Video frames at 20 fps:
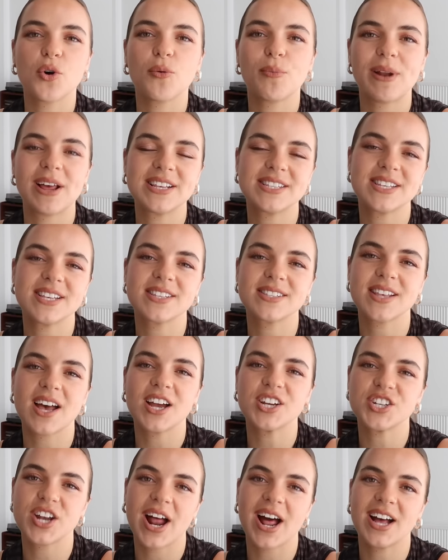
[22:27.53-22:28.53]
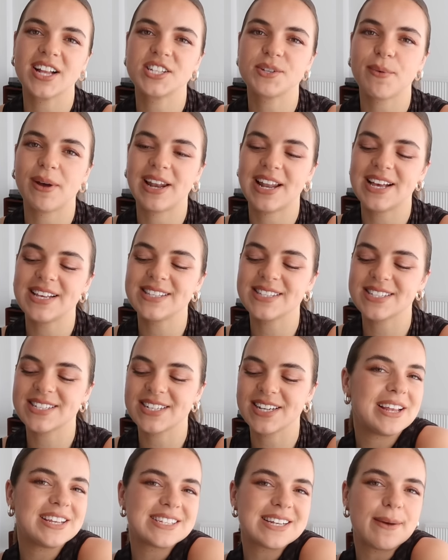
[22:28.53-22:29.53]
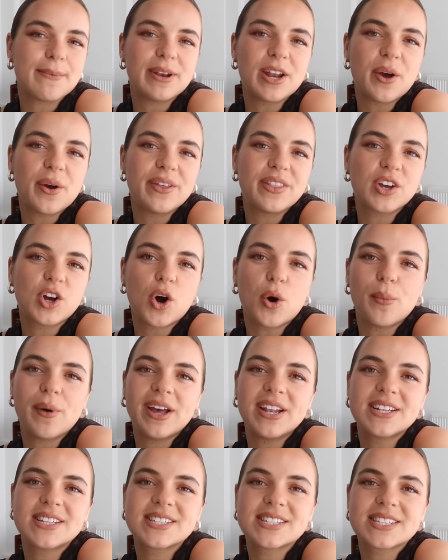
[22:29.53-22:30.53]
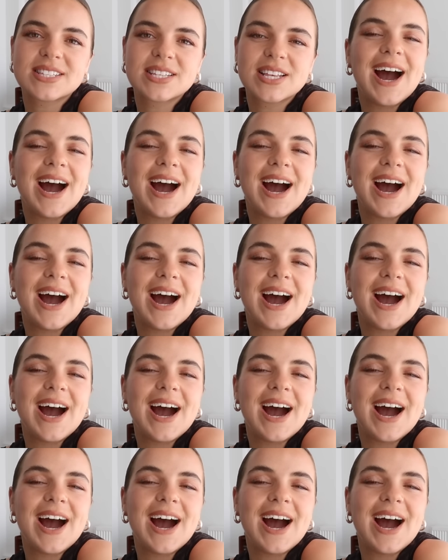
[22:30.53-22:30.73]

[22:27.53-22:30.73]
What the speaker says: places I should add to my list, please let me know in the comments,